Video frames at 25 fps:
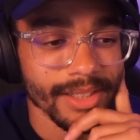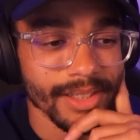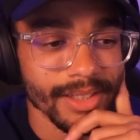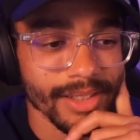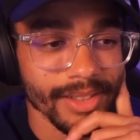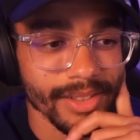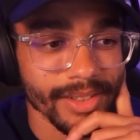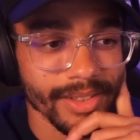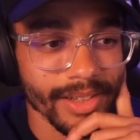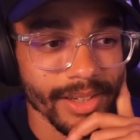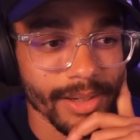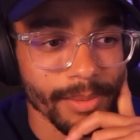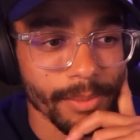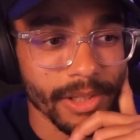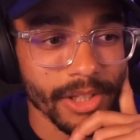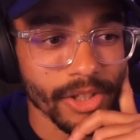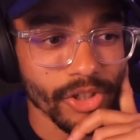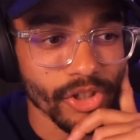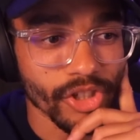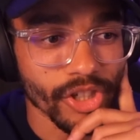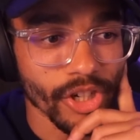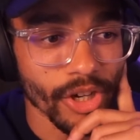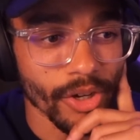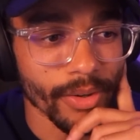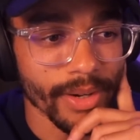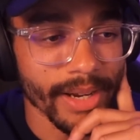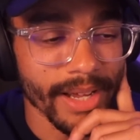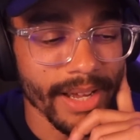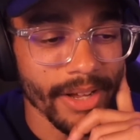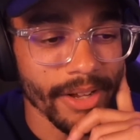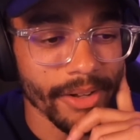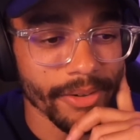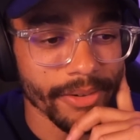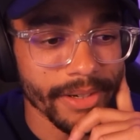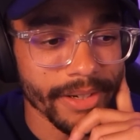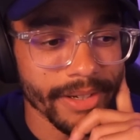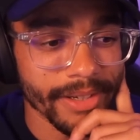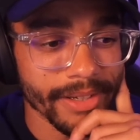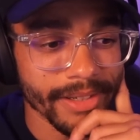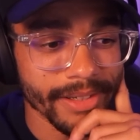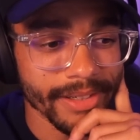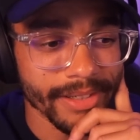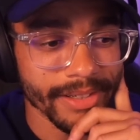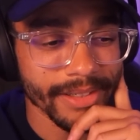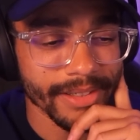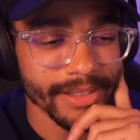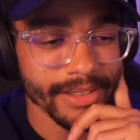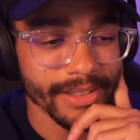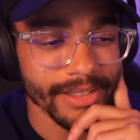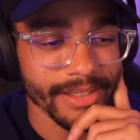This is going to be the showdown.
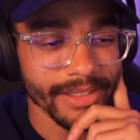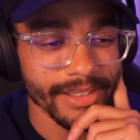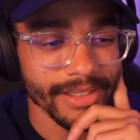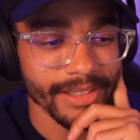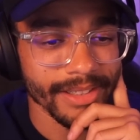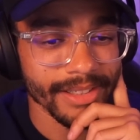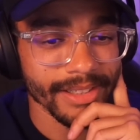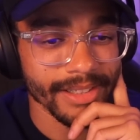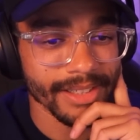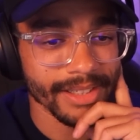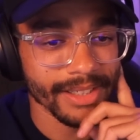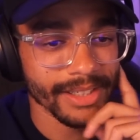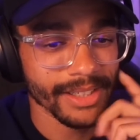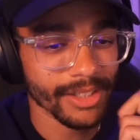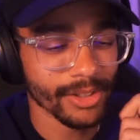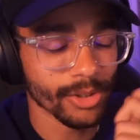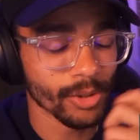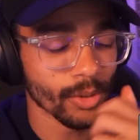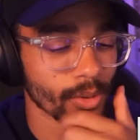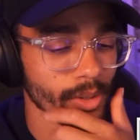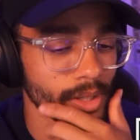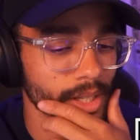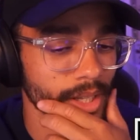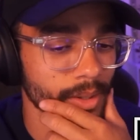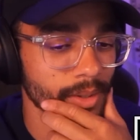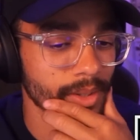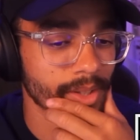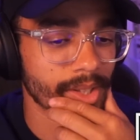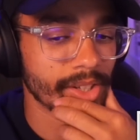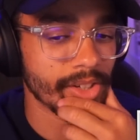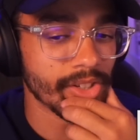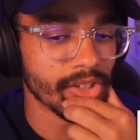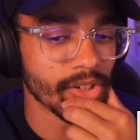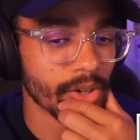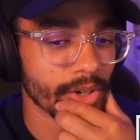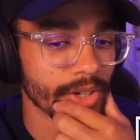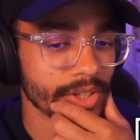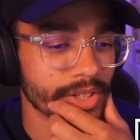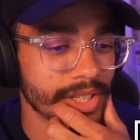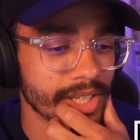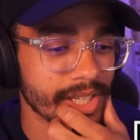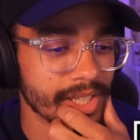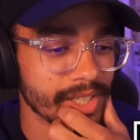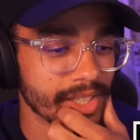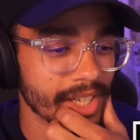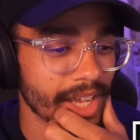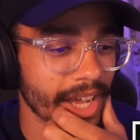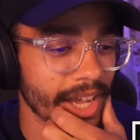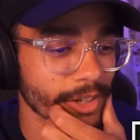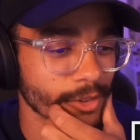It's cool that they showed us the
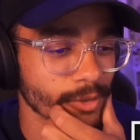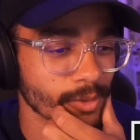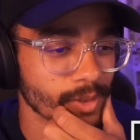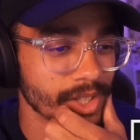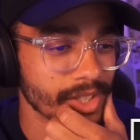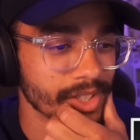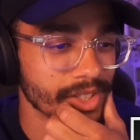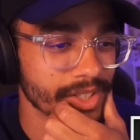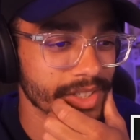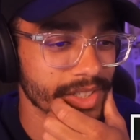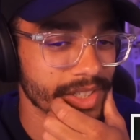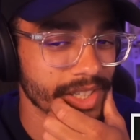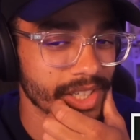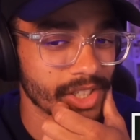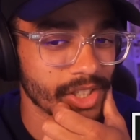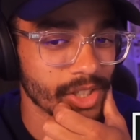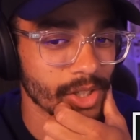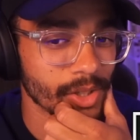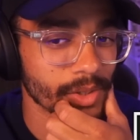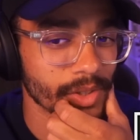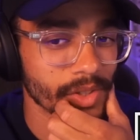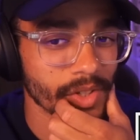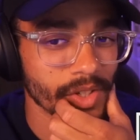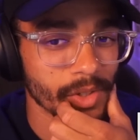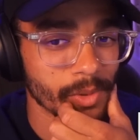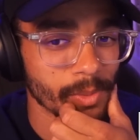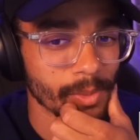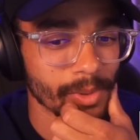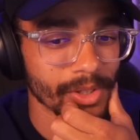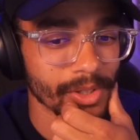exact reasons they chose each